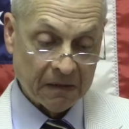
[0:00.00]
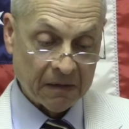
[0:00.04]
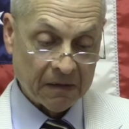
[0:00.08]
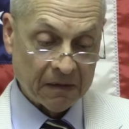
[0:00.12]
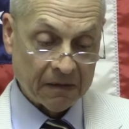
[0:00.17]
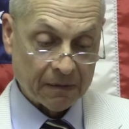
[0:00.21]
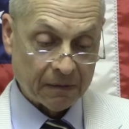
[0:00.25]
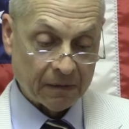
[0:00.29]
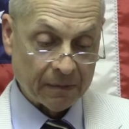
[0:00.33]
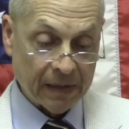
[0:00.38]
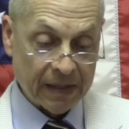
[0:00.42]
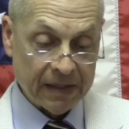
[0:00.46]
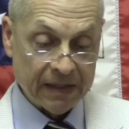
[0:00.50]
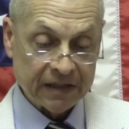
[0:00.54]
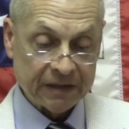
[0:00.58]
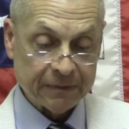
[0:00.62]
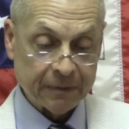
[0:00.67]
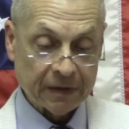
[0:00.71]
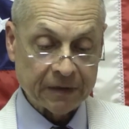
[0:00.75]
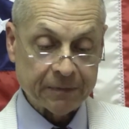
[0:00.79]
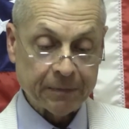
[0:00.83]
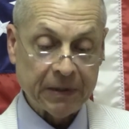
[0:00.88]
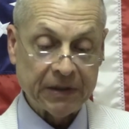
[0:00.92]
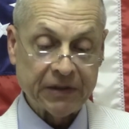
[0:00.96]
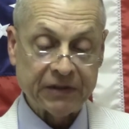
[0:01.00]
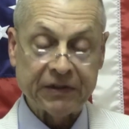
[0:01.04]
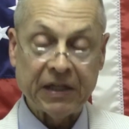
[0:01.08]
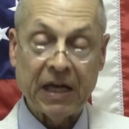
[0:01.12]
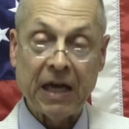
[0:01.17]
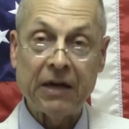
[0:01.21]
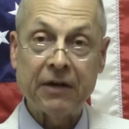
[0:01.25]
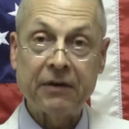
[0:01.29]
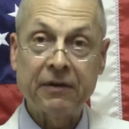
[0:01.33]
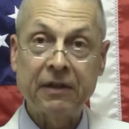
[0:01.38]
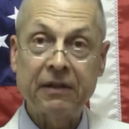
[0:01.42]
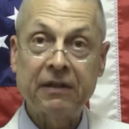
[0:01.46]
The remains must be
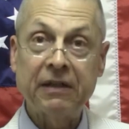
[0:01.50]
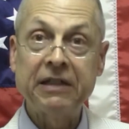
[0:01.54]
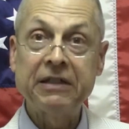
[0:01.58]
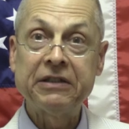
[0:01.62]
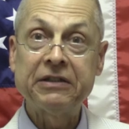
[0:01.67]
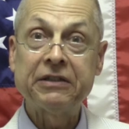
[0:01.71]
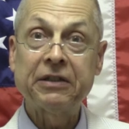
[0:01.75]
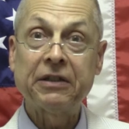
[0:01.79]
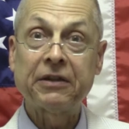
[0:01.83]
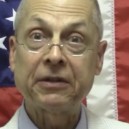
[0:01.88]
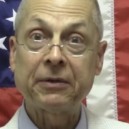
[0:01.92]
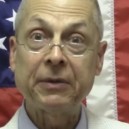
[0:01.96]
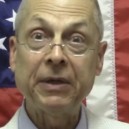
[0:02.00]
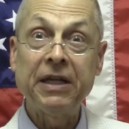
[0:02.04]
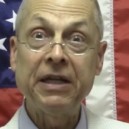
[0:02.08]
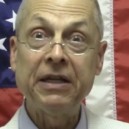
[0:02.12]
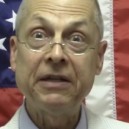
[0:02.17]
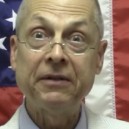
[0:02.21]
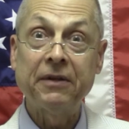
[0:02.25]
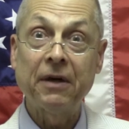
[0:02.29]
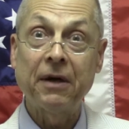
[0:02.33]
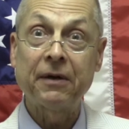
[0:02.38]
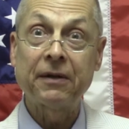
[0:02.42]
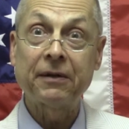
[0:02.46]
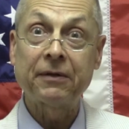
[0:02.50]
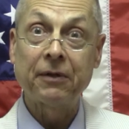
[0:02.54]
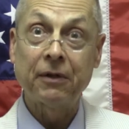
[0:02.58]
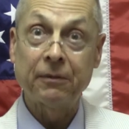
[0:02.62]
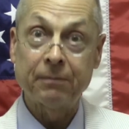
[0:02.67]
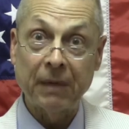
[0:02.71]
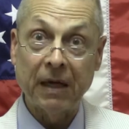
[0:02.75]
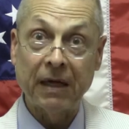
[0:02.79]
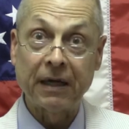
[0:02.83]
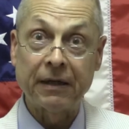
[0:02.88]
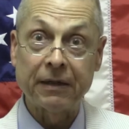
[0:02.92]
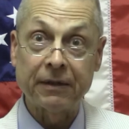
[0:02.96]
scattered at least three nautical
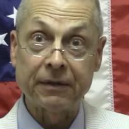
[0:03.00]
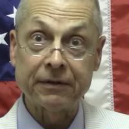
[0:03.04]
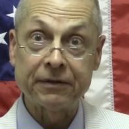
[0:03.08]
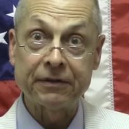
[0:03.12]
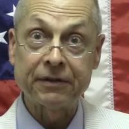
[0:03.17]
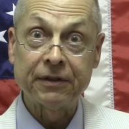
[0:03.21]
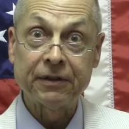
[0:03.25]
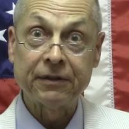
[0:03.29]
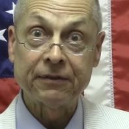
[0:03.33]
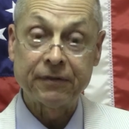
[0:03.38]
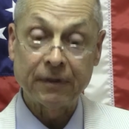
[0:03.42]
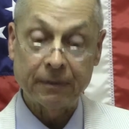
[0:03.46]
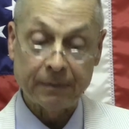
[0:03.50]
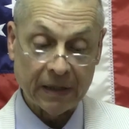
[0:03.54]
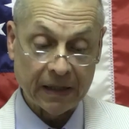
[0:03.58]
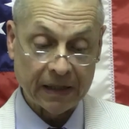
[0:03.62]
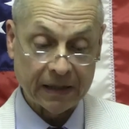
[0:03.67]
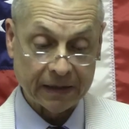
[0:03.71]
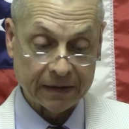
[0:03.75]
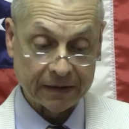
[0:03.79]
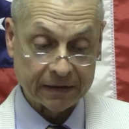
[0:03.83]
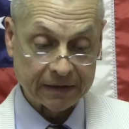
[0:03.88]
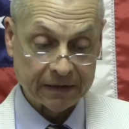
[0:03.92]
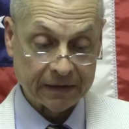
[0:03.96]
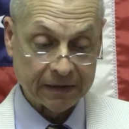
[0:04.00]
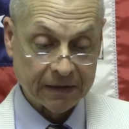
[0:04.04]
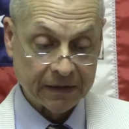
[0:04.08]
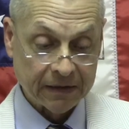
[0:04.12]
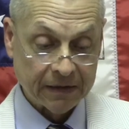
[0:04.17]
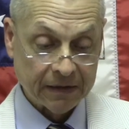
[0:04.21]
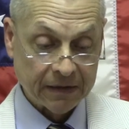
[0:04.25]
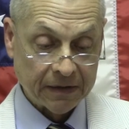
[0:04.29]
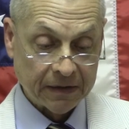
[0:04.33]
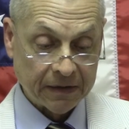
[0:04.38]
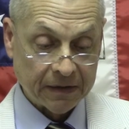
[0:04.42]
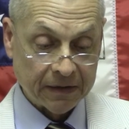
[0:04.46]
miles from land.
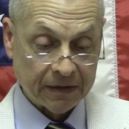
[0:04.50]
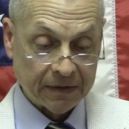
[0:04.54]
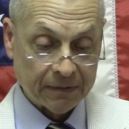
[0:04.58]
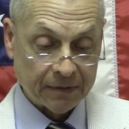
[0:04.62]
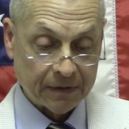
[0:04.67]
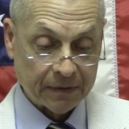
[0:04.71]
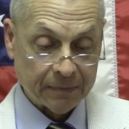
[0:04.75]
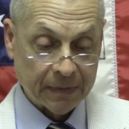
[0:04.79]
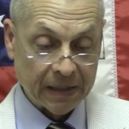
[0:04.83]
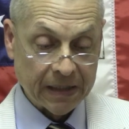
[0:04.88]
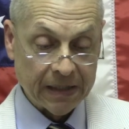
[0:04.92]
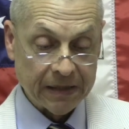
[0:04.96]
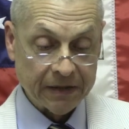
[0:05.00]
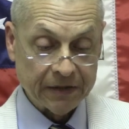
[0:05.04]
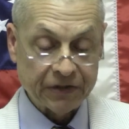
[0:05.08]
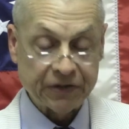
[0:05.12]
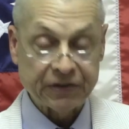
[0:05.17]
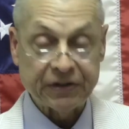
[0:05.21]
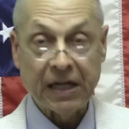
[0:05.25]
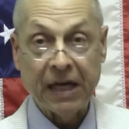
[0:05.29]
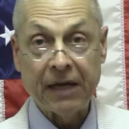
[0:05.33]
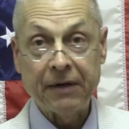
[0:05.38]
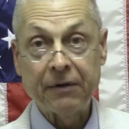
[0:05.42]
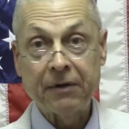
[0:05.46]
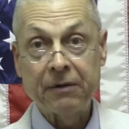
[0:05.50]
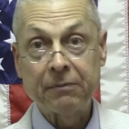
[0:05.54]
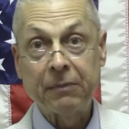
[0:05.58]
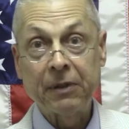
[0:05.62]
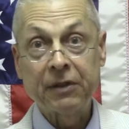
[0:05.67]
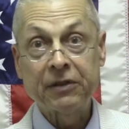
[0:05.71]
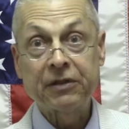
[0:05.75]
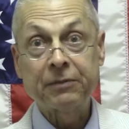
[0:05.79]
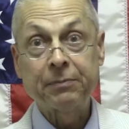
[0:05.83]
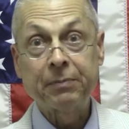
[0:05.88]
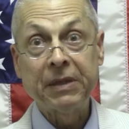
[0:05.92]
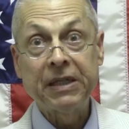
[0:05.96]
The remains scattered
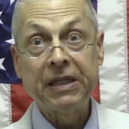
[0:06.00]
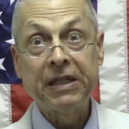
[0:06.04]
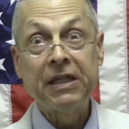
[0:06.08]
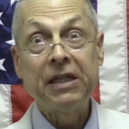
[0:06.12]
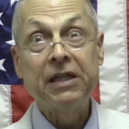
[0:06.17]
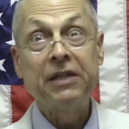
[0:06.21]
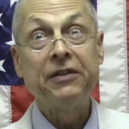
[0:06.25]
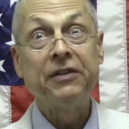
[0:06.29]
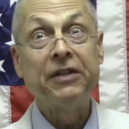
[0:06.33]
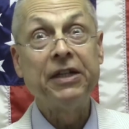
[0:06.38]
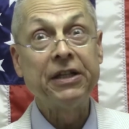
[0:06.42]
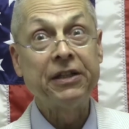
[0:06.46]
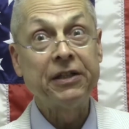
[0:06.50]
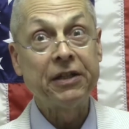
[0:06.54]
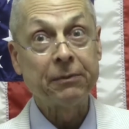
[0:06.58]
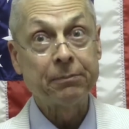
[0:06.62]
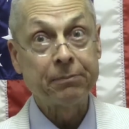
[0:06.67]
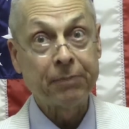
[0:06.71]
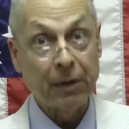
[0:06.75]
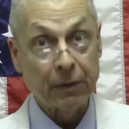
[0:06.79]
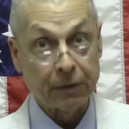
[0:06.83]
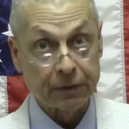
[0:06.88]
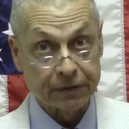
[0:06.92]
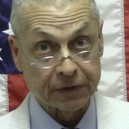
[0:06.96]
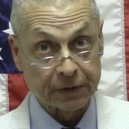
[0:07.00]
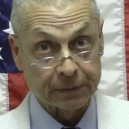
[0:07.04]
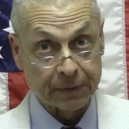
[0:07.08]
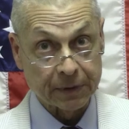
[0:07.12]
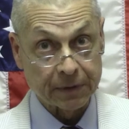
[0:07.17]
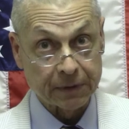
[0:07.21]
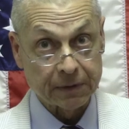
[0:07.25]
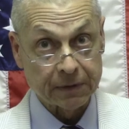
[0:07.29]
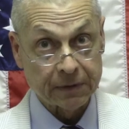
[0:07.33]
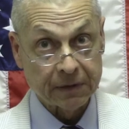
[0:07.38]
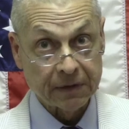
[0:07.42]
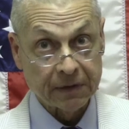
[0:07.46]
must be
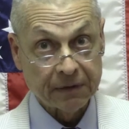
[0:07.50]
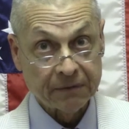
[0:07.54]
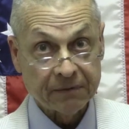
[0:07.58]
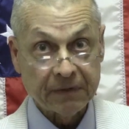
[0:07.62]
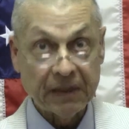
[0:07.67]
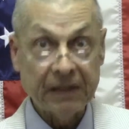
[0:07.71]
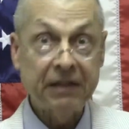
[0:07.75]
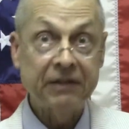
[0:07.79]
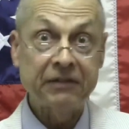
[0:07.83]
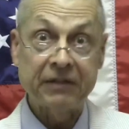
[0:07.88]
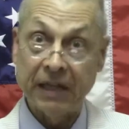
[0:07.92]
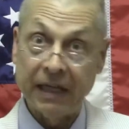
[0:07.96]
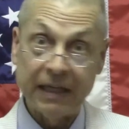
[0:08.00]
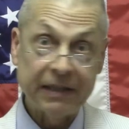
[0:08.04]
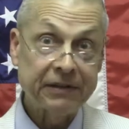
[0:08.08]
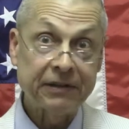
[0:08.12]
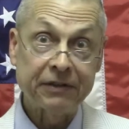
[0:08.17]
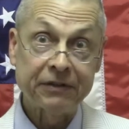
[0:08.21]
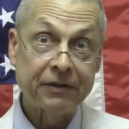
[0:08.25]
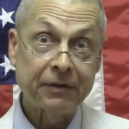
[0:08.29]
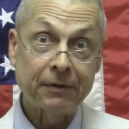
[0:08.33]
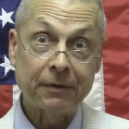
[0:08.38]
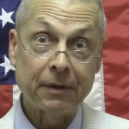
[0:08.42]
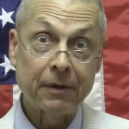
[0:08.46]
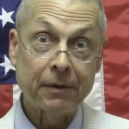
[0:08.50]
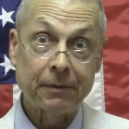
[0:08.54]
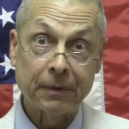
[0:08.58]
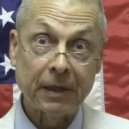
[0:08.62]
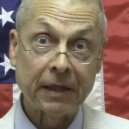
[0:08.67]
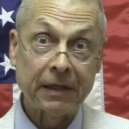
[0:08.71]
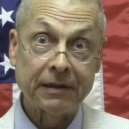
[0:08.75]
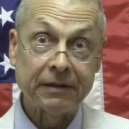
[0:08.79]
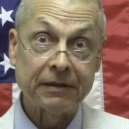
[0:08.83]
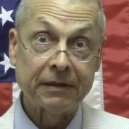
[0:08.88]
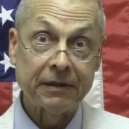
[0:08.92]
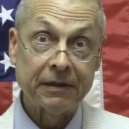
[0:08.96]
decomposable, that is, ashes are all
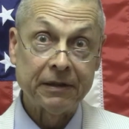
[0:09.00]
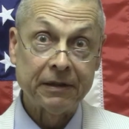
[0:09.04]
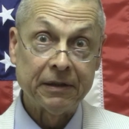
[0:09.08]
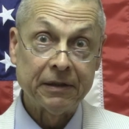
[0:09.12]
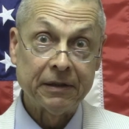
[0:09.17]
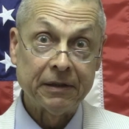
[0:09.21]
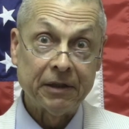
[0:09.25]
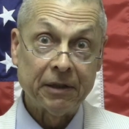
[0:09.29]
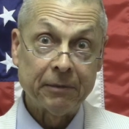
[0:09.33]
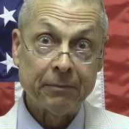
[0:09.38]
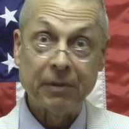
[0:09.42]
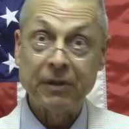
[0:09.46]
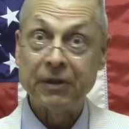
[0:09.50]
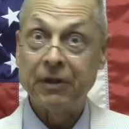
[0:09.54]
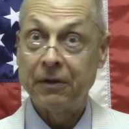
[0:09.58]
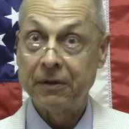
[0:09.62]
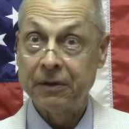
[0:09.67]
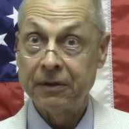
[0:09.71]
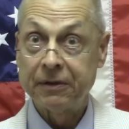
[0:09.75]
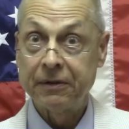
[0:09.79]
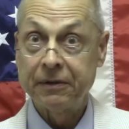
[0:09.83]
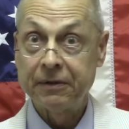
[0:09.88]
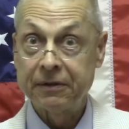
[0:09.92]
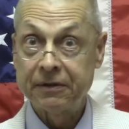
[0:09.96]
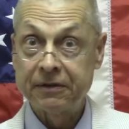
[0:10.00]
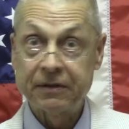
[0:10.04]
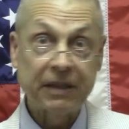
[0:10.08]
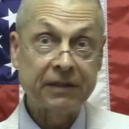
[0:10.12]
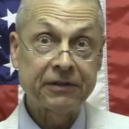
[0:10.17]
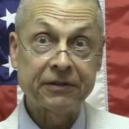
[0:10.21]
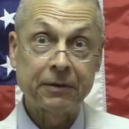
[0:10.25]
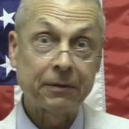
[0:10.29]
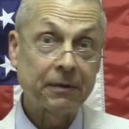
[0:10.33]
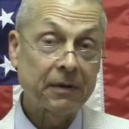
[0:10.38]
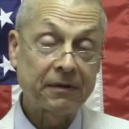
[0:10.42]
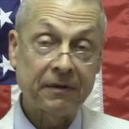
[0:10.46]
right, but urns, that
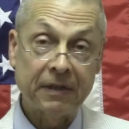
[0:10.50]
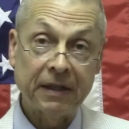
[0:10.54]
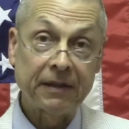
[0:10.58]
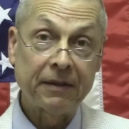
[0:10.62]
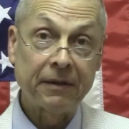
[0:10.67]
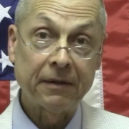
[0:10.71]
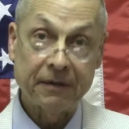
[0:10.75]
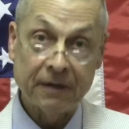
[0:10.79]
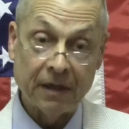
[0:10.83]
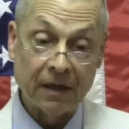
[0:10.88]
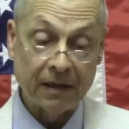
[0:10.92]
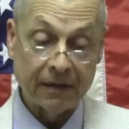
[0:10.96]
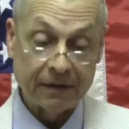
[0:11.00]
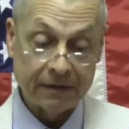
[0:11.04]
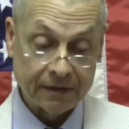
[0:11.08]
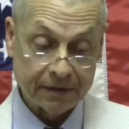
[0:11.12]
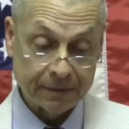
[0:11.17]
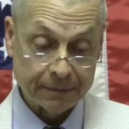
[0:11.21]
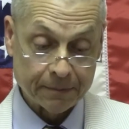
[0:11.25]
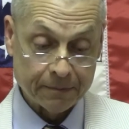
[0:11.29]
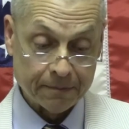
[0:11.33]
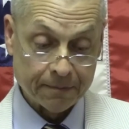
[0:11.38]
sort of thing, are not.